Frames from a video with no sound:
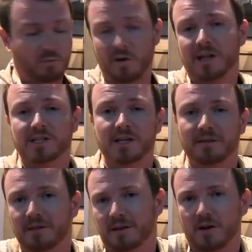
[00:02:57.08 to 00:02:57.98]

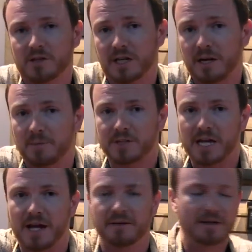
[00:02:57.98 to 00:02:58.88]
resting and go set up your
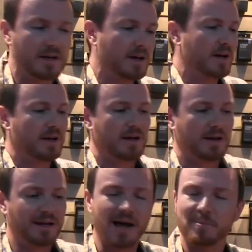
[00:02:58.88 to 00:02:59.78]
tent.
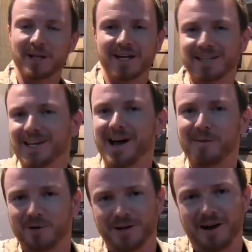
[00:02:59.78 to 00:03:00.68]
You got plenty of time when